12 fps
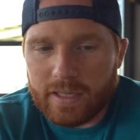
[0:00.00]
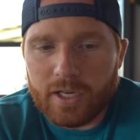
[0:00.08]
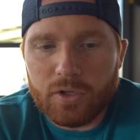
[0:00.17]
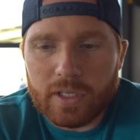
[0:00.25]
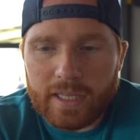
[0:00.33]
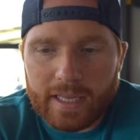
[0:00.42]
And
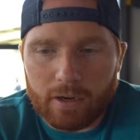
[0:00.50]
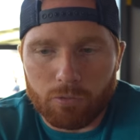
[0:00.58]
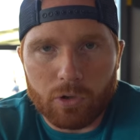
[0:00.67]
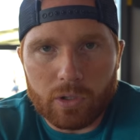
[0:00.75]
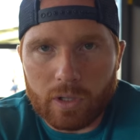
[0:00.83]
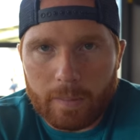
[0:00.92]
then you get that
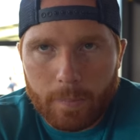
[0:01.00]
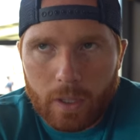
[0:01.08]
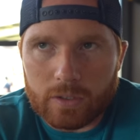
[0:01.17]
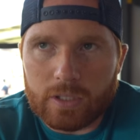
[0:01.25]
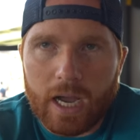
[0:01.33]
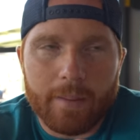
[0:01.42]
arugula up
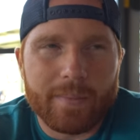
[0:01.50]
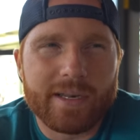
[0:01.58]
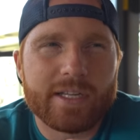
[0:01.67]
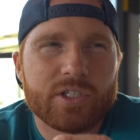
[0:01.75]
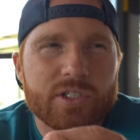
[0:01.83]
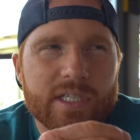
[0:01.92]
on top, and
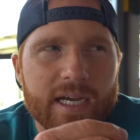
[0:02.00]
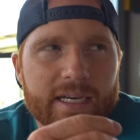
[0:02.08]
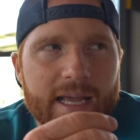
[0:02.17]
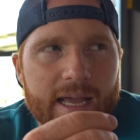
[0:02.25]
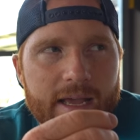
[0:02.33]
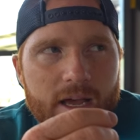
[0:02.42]
it just kind
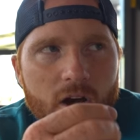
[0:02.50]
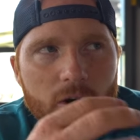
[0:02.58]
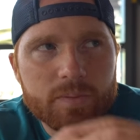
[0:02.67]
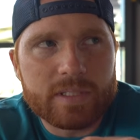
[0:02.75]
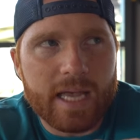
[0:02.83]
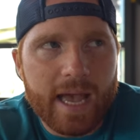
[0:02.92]
of
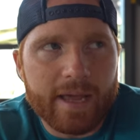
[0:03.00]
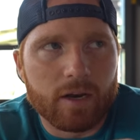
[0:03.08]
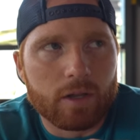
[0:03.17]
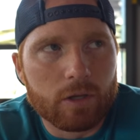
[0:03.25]
helps to add a